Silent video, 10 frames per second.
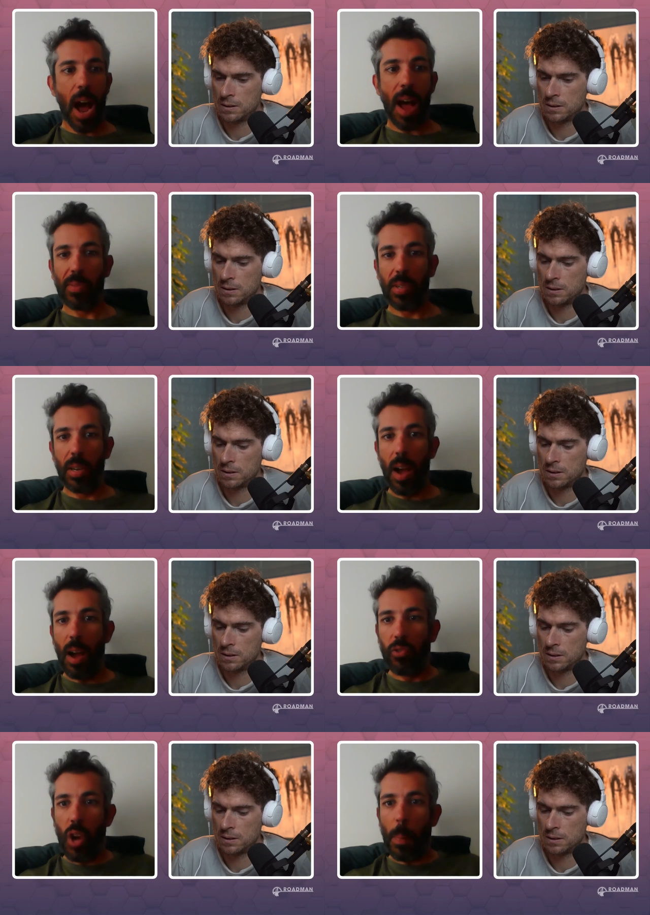Speaker 1: option
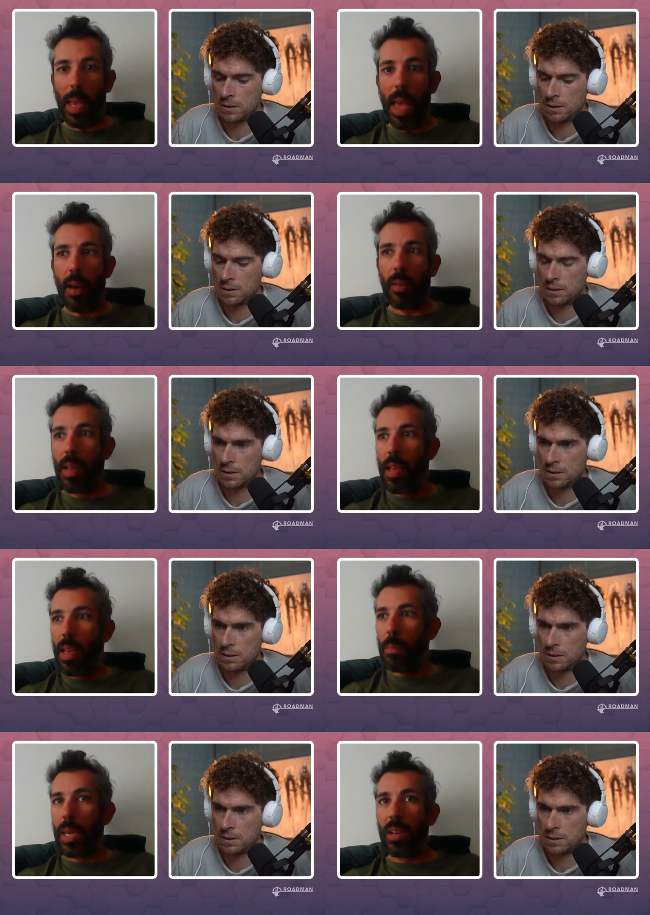of dropping out
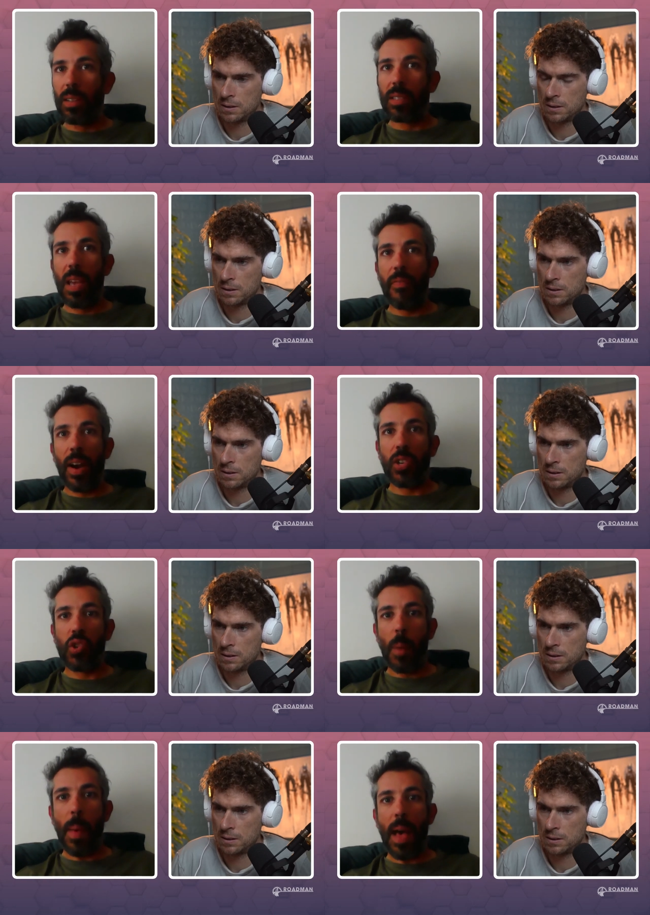because if I
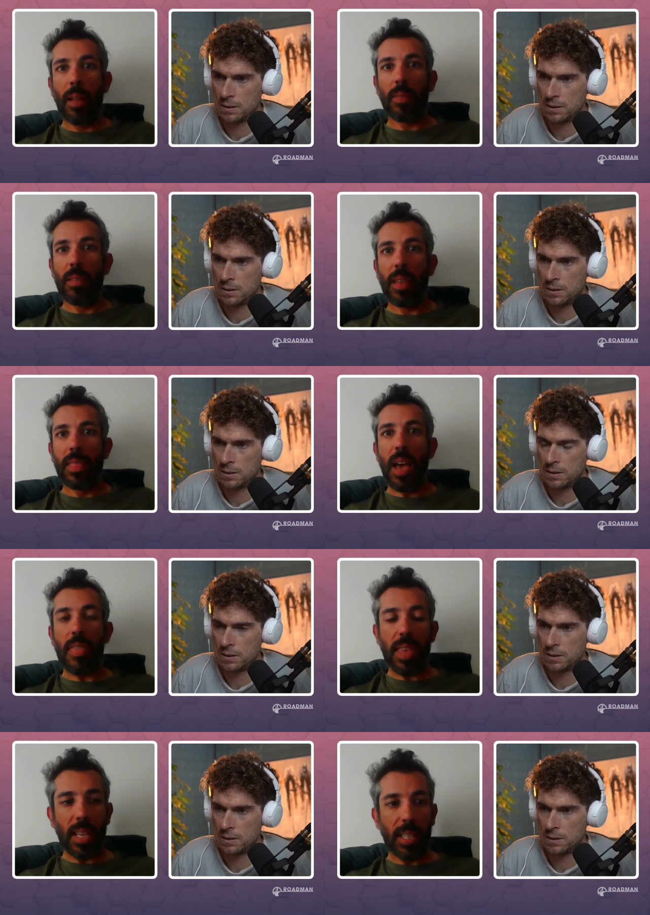drop out,
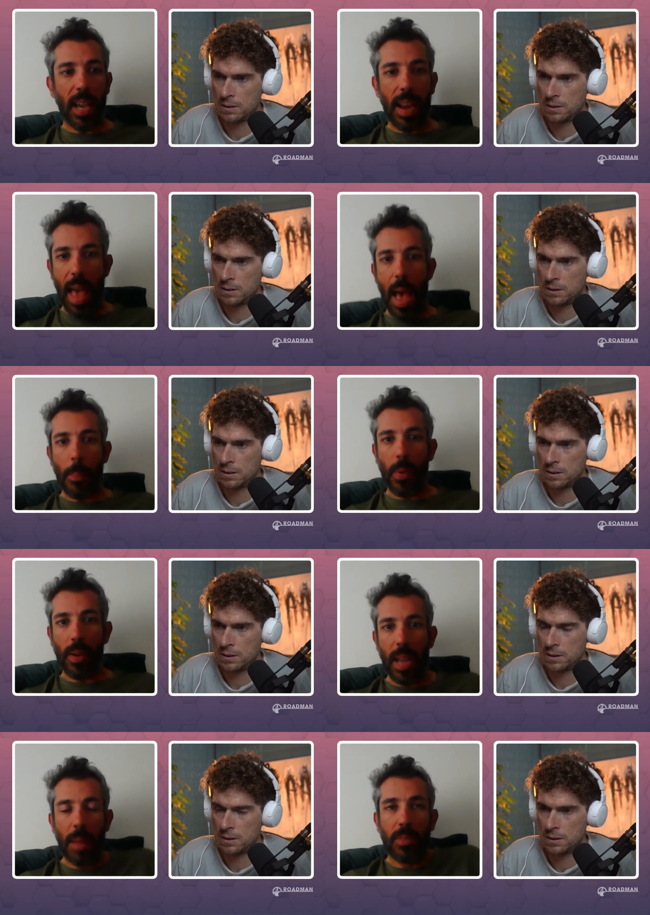nothing is going to
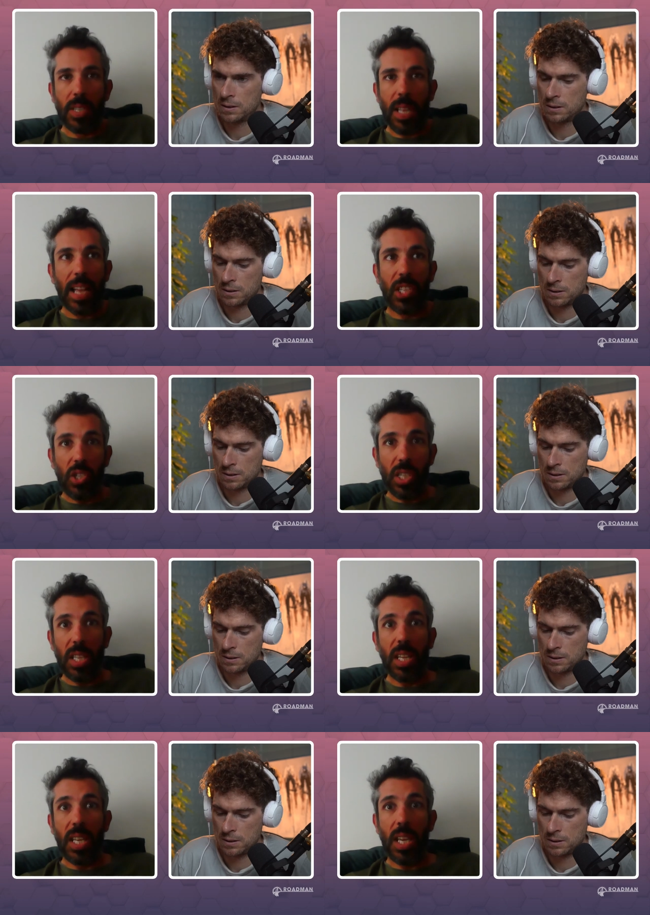happen. I'm just, I just
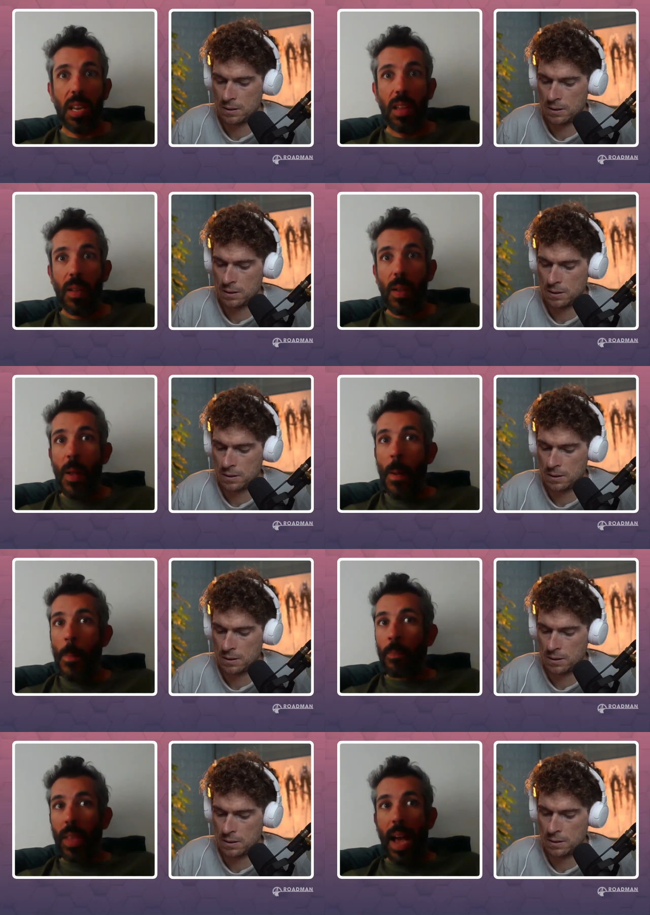need,
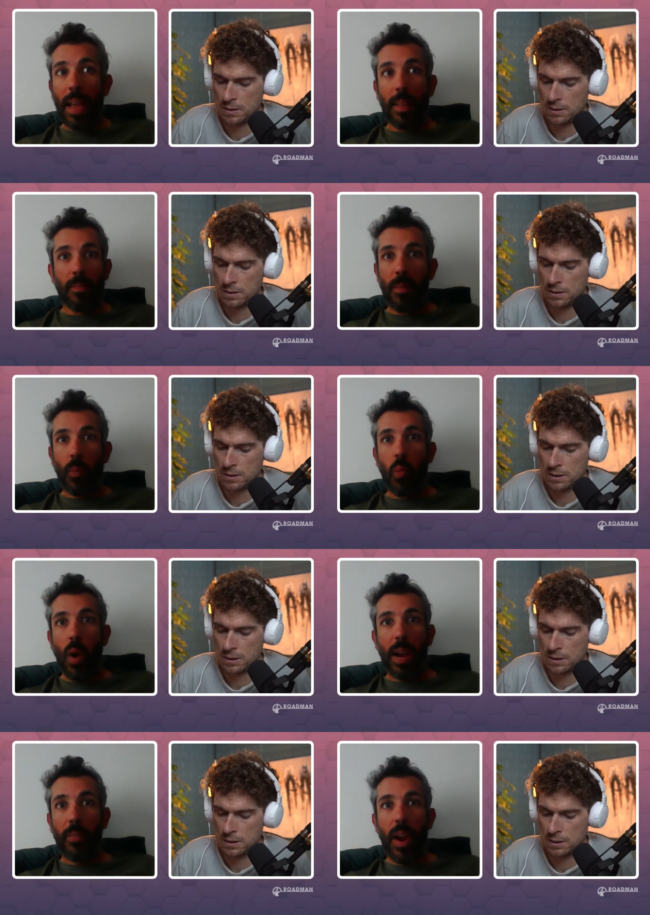I
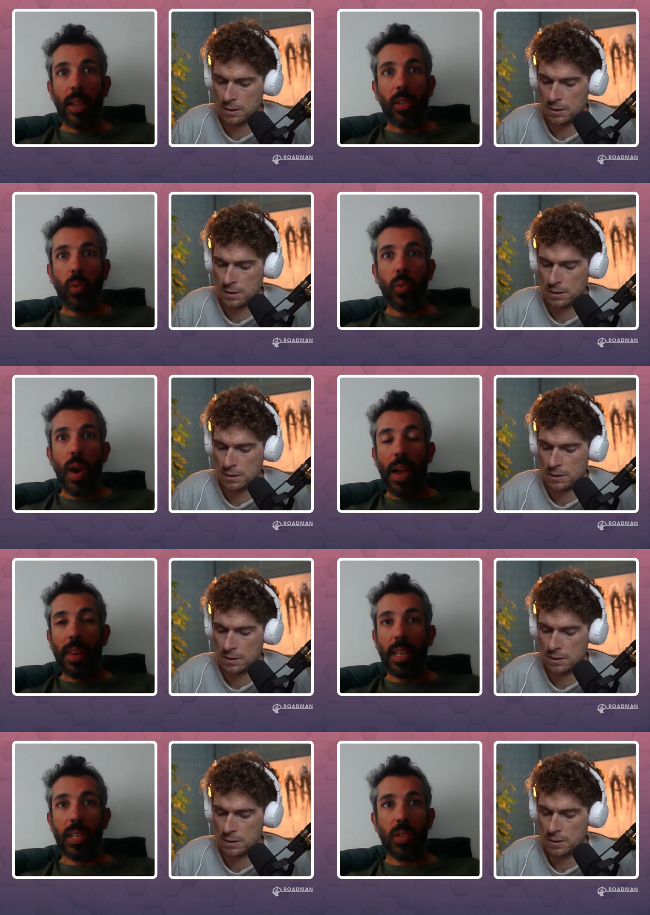whatever I do, I
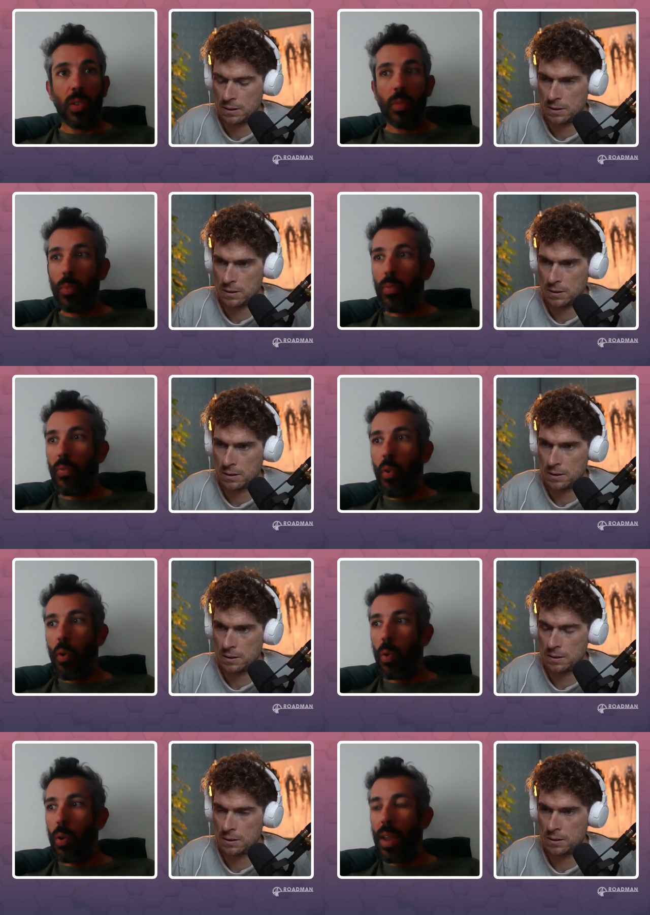need to move
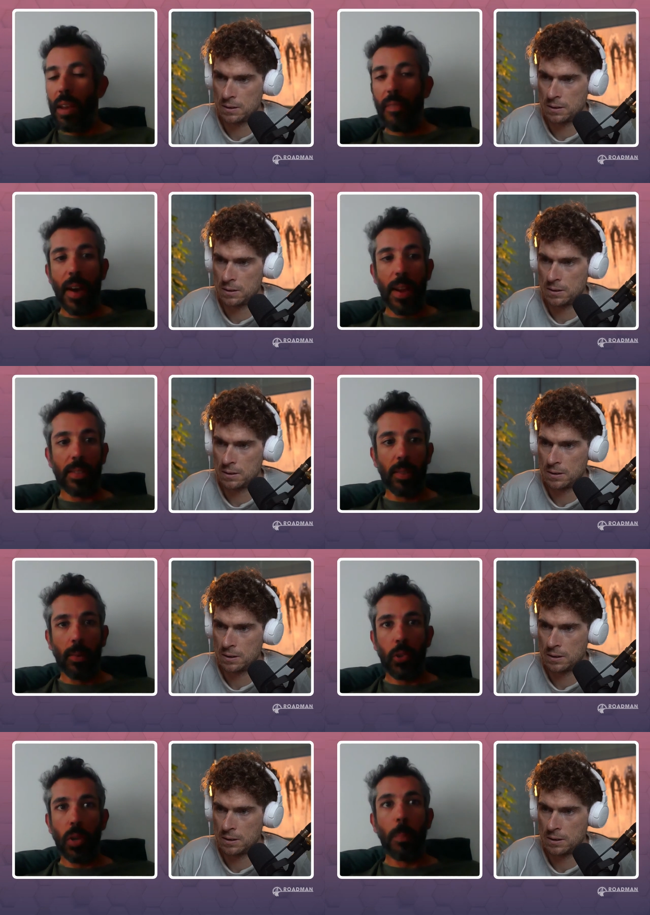forward and find a
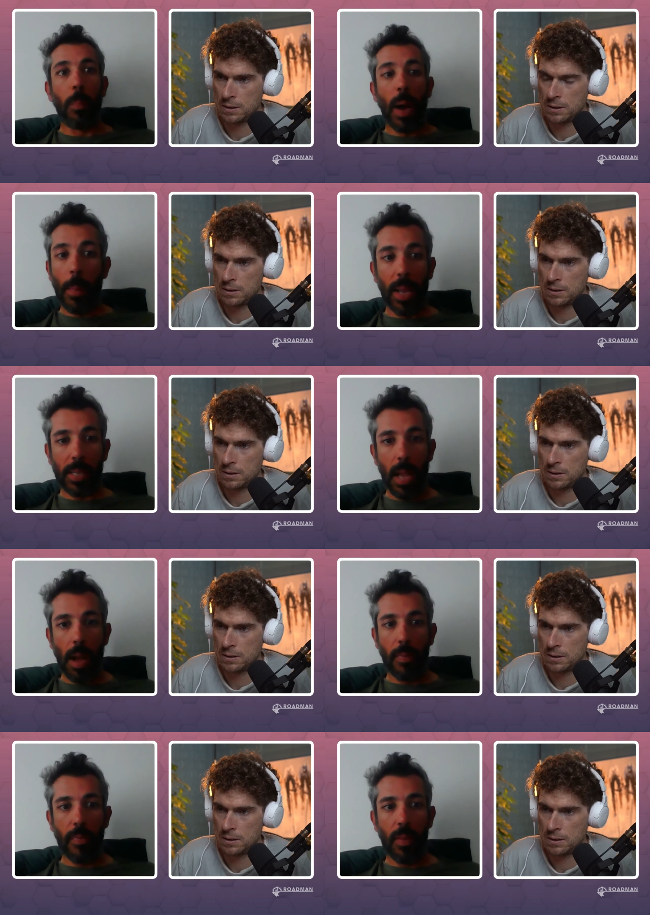solution by
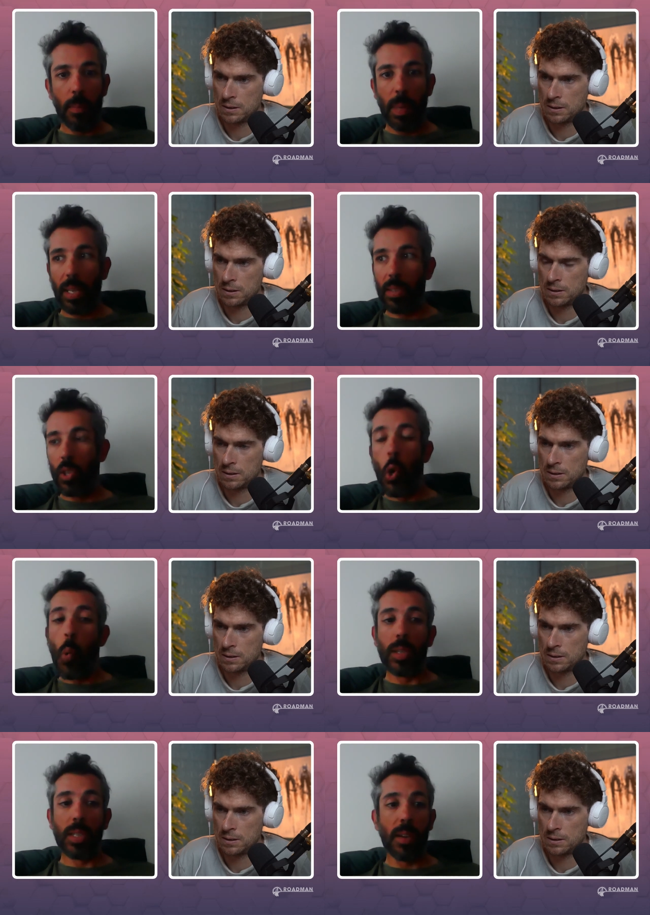myself because no
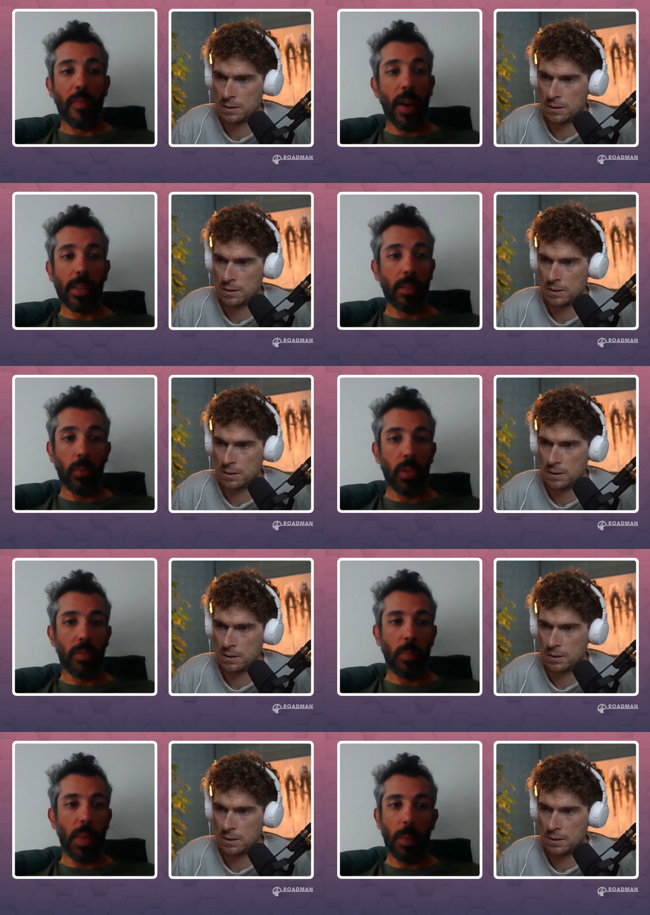one's going to find a solution
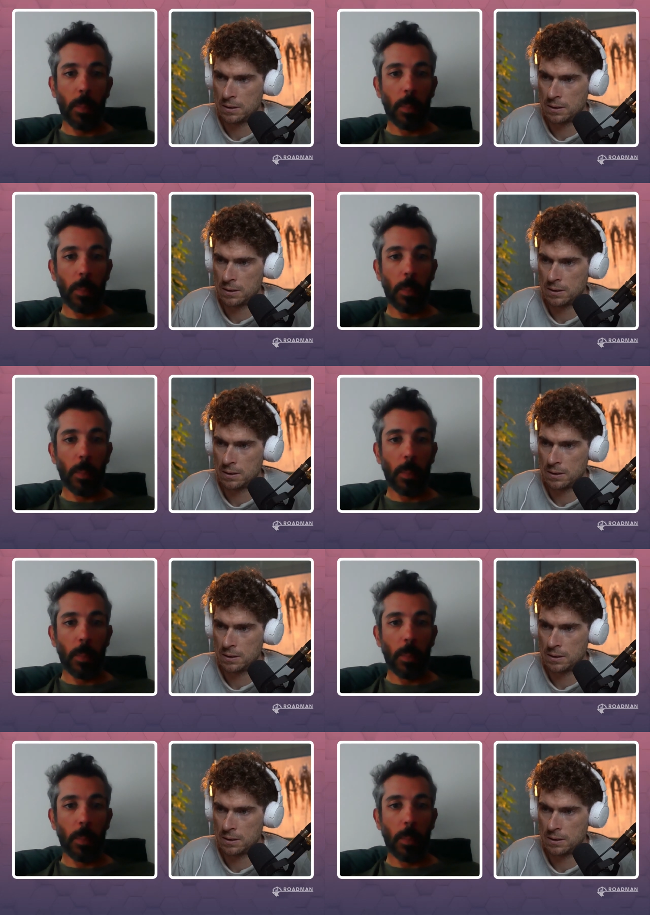for me.